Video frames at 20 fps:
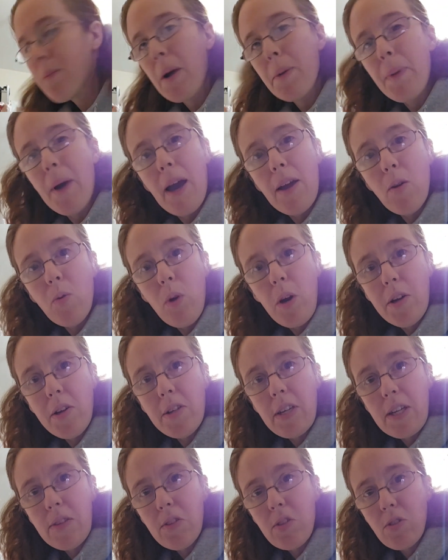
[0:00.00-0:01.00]
my pot of water
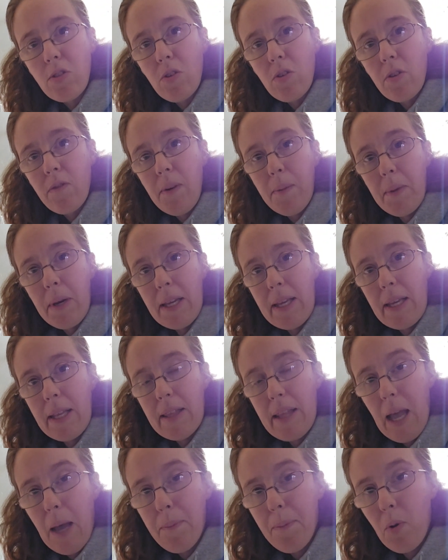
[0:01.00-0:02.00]
on the stove. I'm going to get
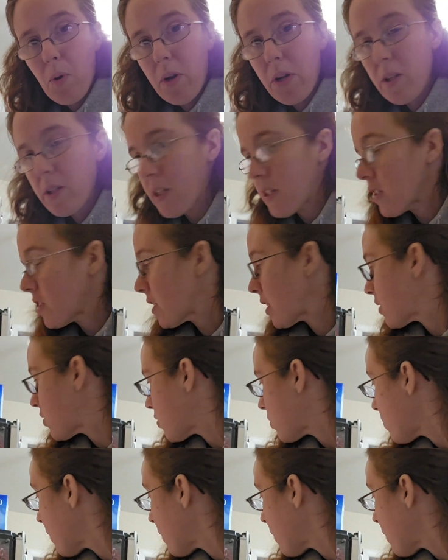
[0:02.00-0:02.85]
that boiling to do